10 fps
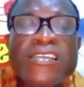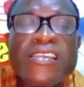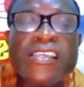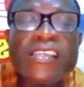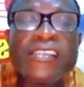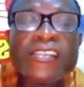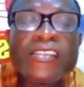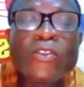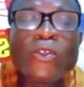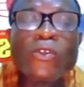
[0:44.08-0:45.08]
is
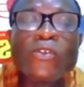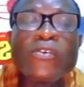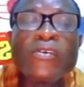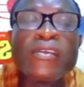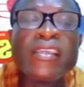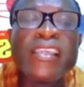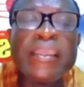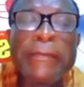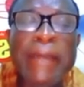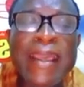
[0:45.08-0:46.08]
to
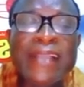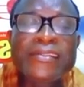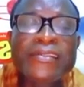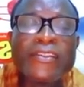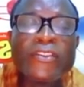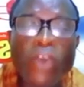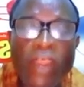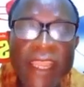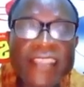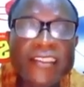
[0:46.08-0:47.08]
impart
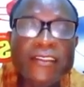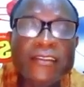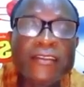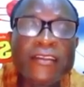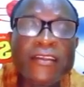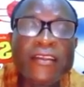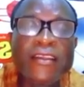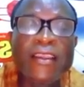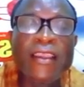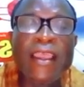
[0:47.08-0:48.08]
knowledge.
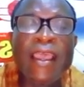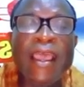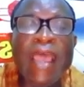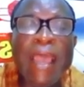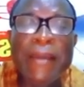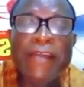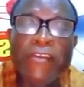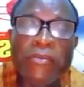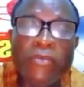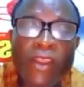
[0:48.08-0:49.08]
Apart
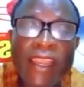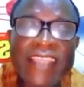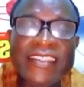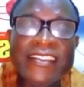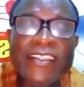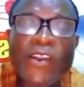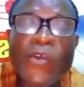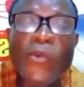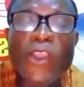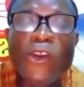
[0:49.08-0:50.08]
from knowledge,
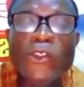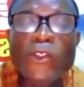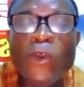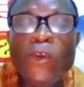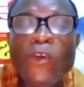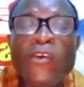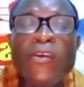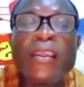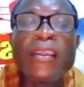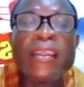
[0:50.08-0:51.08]
we also
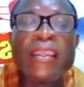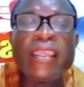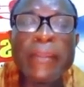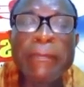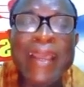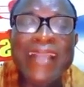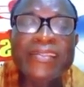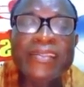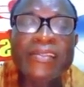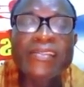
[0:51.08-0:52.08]

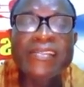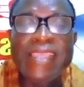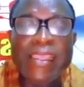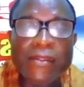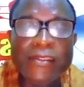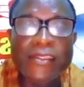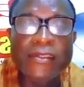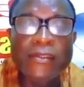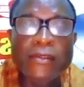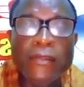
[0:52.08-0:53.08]
impart
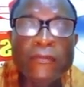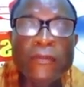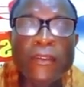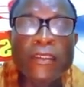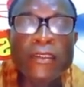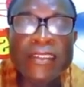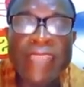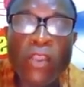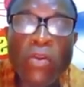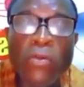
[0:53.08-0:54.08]
skills, the
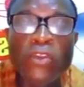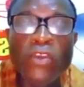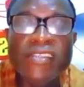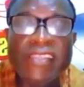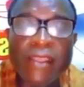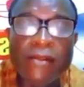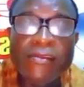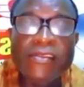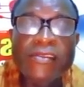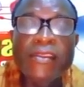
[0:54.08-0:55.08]
psychomotor
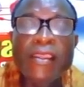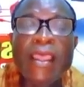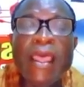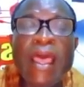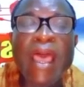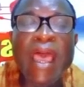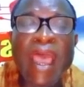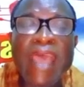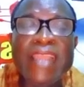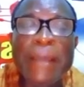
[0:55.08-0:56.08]
skills,
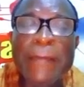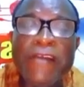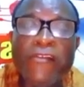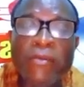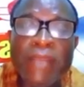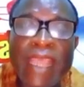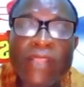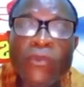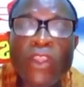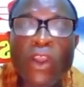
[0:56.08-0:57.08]
and apart from that, we